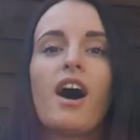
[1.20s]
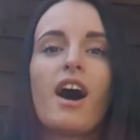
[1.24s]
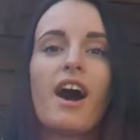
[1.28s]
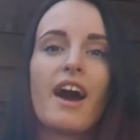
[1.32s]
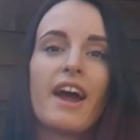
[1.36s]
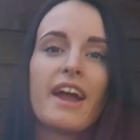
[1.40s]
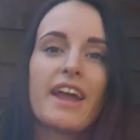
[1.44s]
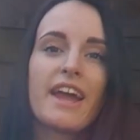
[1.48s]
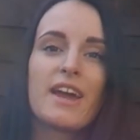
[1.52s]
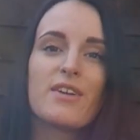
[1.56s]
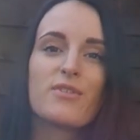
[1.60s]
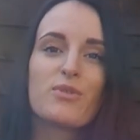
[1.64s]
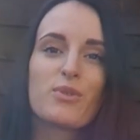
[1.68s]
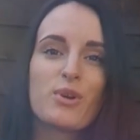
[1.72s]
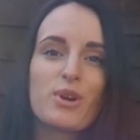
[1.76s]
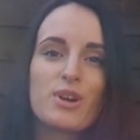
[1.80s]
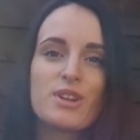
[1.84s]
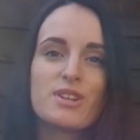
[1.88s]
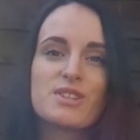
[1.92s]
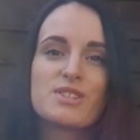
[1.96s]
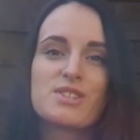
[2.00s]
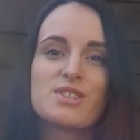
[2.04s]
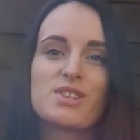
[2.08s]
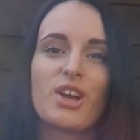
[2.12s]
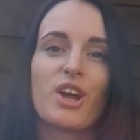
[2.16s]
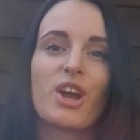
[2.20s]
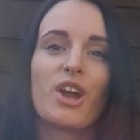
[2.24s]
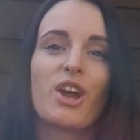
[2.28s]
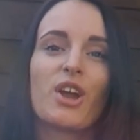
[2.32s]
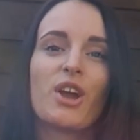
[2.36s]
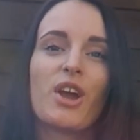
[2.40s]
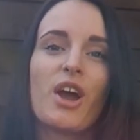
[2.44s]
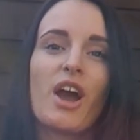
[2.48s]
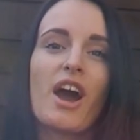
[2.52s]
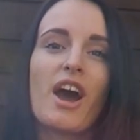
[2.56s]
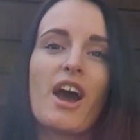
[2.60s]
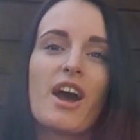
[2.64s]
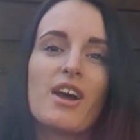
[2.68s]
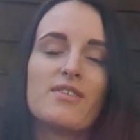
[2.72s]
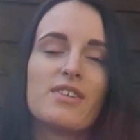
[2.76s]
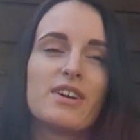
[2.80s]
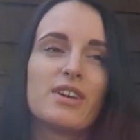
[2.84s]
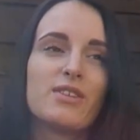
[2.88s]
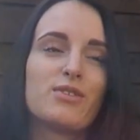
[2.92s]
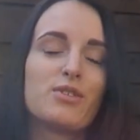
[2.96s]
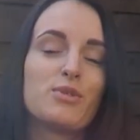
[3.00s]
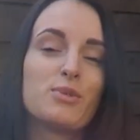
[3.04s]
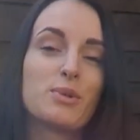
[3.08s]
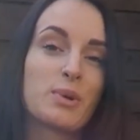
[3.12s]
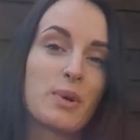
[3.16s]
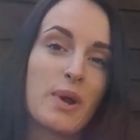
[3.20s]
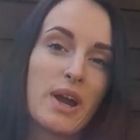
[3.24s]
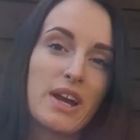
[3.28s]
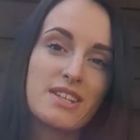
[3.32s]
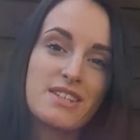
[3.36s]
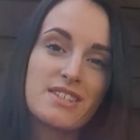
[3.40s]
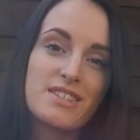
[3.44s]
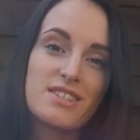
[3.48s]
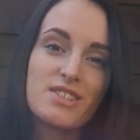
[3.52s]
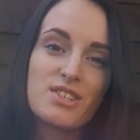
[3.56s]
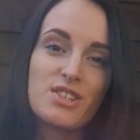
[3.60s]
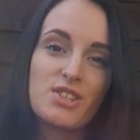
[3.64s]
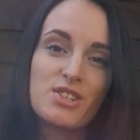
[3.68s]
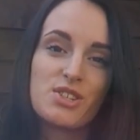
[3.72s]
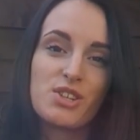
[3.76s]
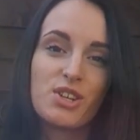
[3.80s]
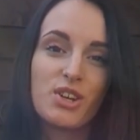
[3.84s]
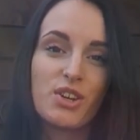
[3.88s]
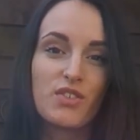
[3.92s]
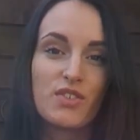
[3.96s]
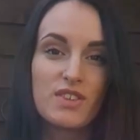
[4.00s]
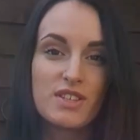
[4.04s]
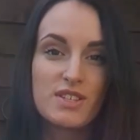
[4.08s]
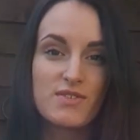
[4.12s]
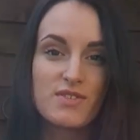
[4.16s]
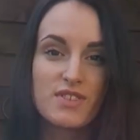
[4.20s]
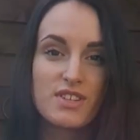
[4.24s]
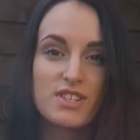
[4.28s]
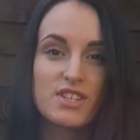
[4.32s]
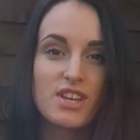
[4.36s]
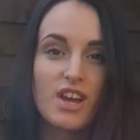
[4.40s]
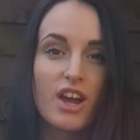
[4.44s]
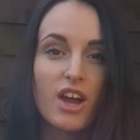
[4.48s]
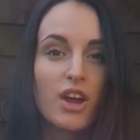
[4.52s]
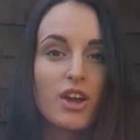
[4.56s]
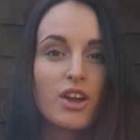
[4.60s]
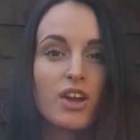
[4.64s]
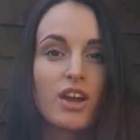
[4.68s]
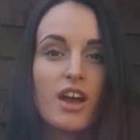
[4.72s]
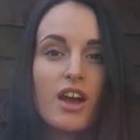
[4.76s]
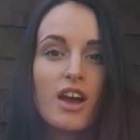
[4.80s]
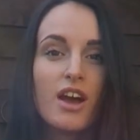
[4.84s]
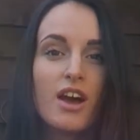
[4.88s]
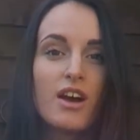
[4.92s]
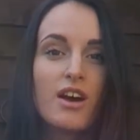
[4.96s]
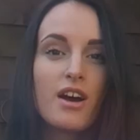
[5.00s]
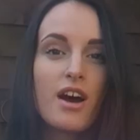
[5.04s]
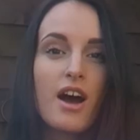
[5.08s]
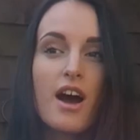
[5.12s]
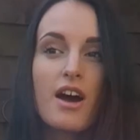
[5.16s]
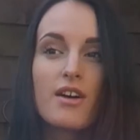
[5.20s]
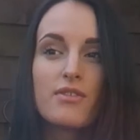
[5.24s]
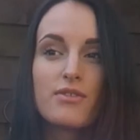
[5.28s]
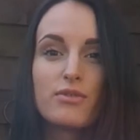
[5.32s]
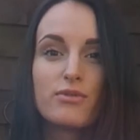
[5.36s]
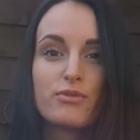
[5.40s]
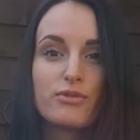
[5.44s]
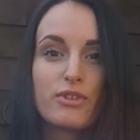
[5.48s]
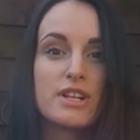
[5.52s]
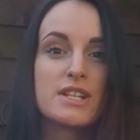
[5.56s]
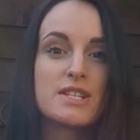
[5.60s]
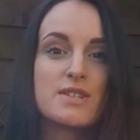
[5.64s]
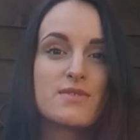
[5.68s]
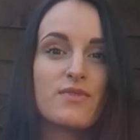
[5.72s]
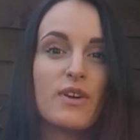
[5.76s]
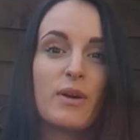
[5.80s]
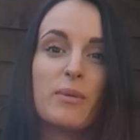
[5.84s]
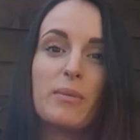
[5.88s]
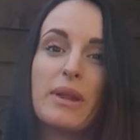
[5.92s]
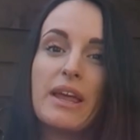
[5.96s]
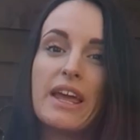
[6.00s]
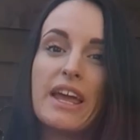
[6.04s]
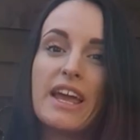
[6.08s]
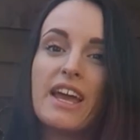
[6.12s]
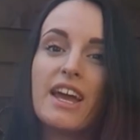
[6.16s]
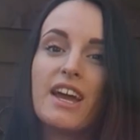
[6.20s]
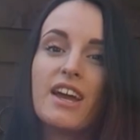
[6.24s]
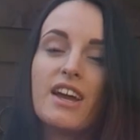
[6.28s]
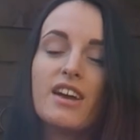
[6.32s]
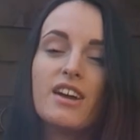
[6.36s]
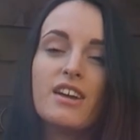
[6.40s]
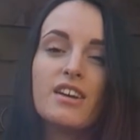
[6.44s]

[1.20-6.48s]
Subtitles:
Hi everyone, so I've had a few requests to do this video from friends and family,